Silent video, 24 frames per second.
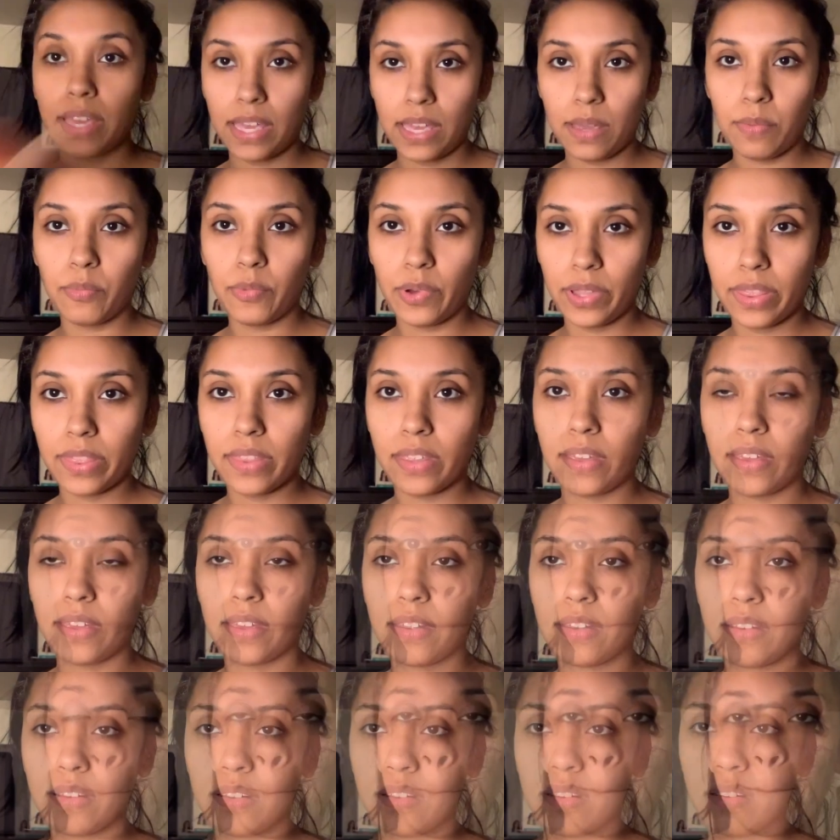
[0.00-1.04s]
came with it.
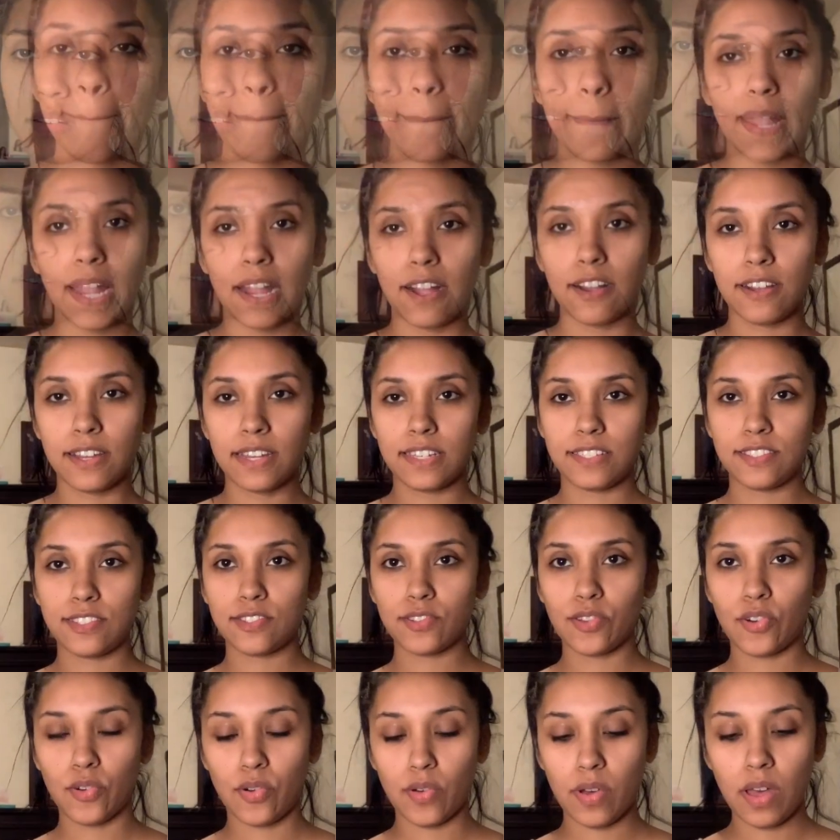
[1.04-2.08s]
Okay,
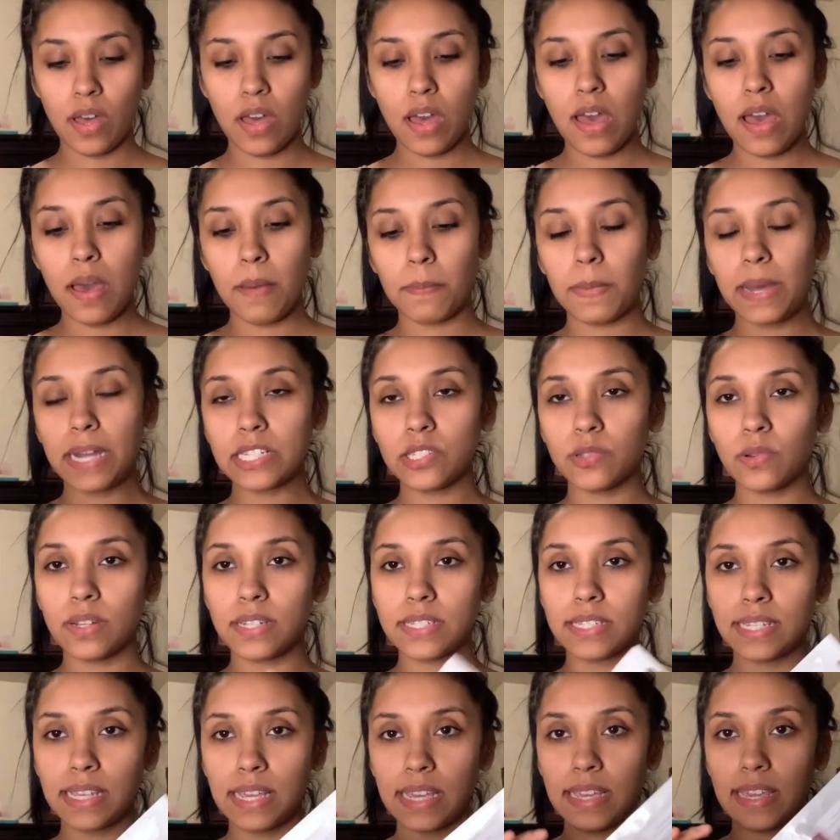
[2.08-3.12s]
so back to us
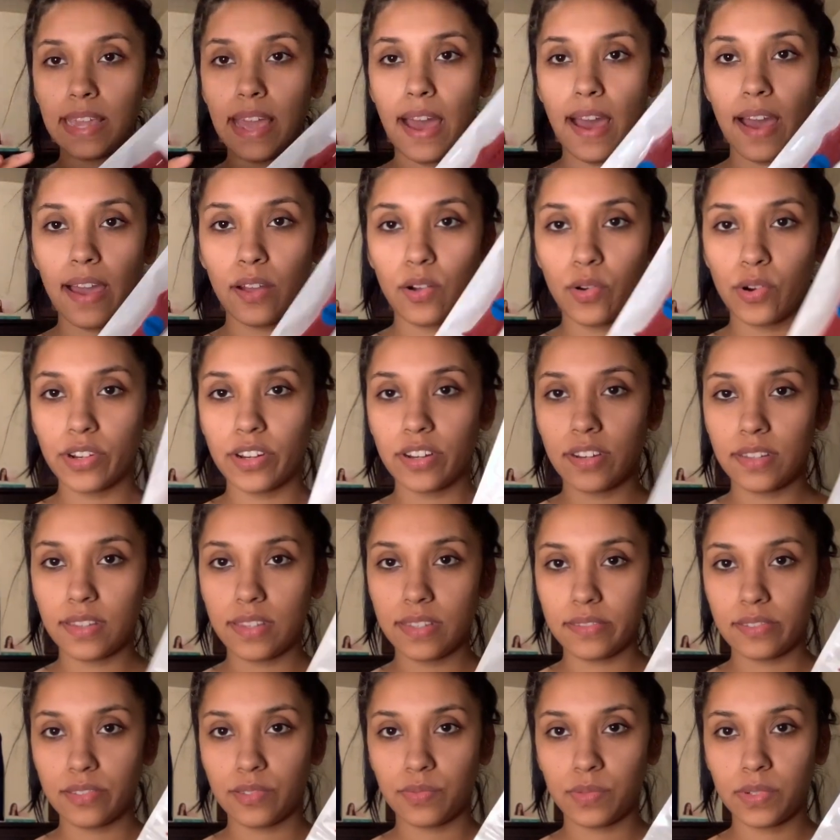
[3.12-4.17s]
saying, yeah, I ordered
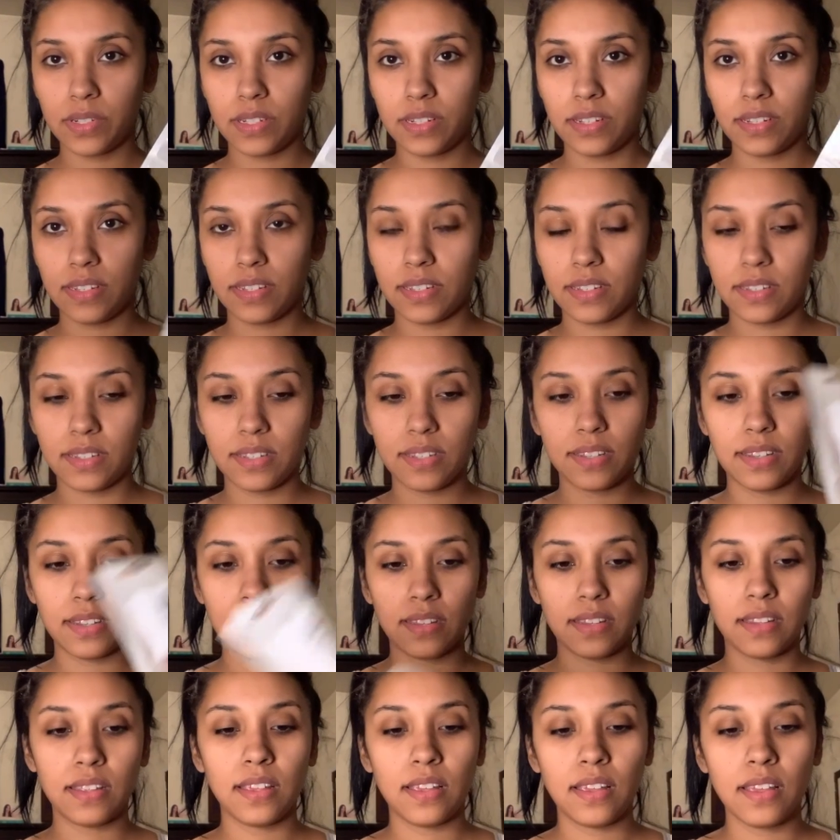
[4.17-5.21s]
this one.
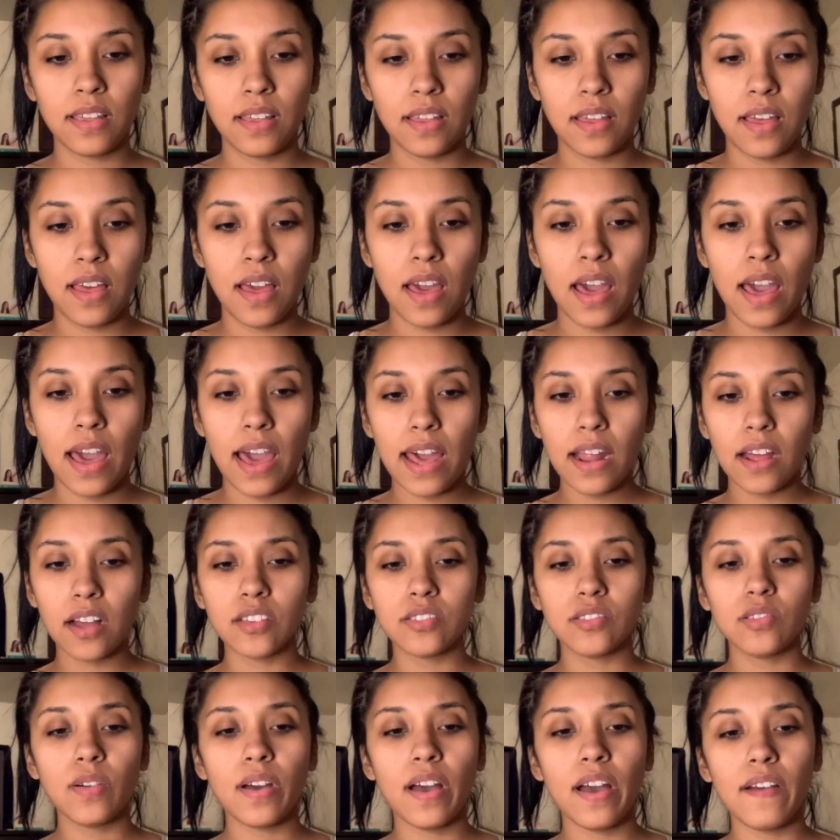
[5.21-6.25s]
I
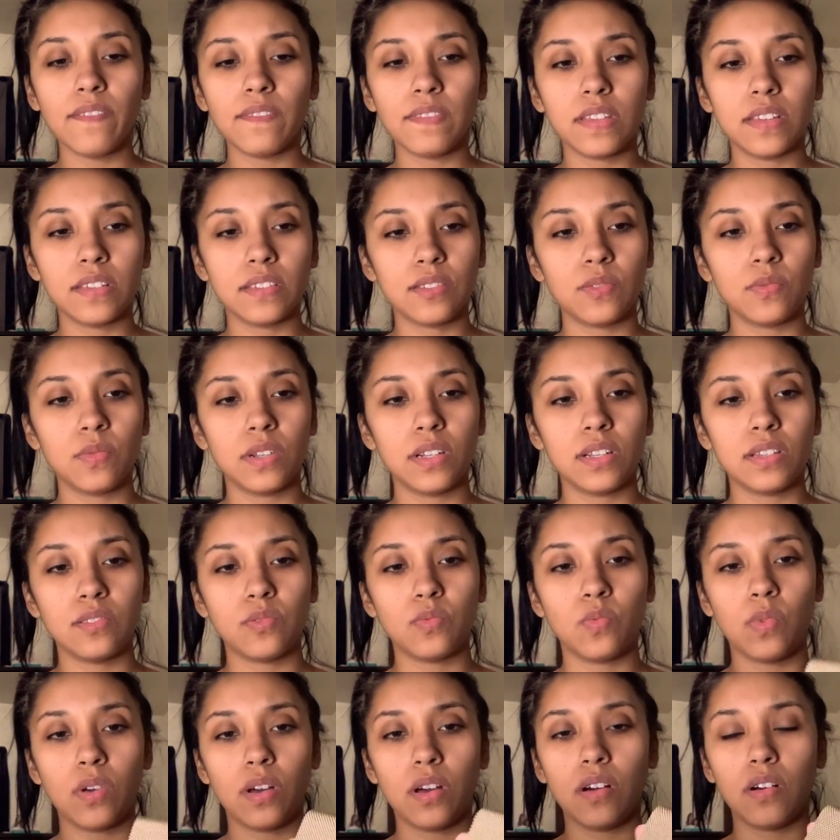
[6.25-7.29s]
also have this one as
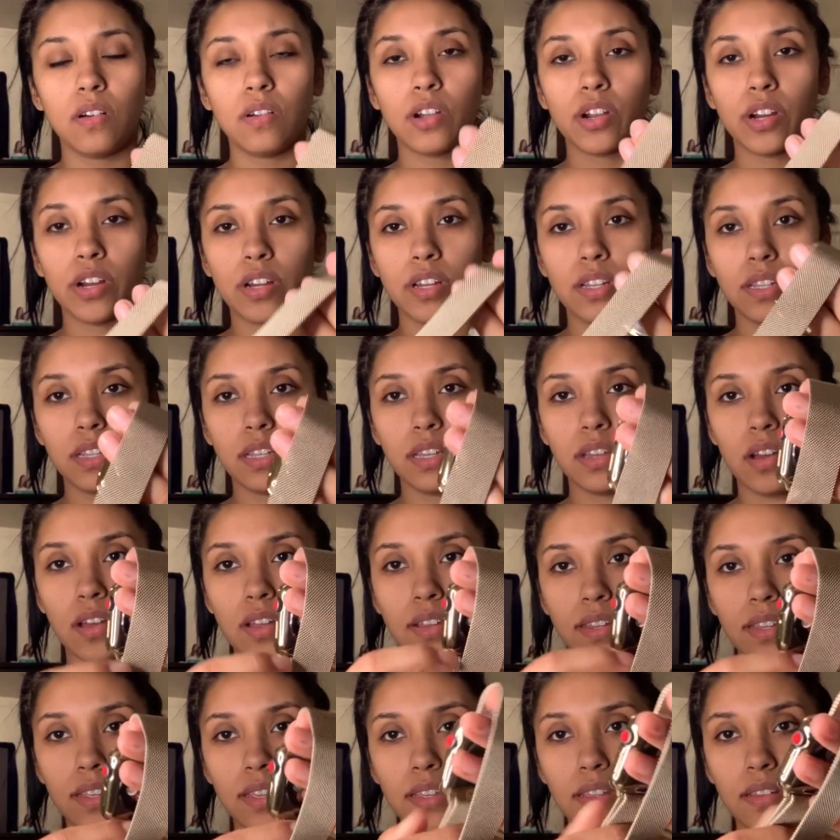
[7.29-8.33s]
well currently
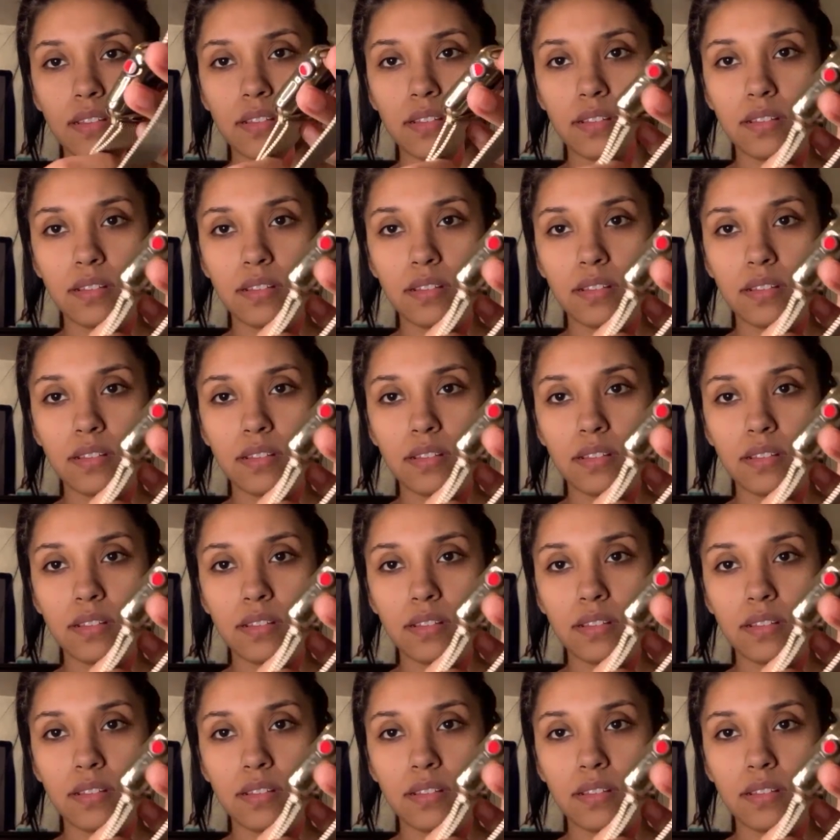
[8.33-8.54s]
on it.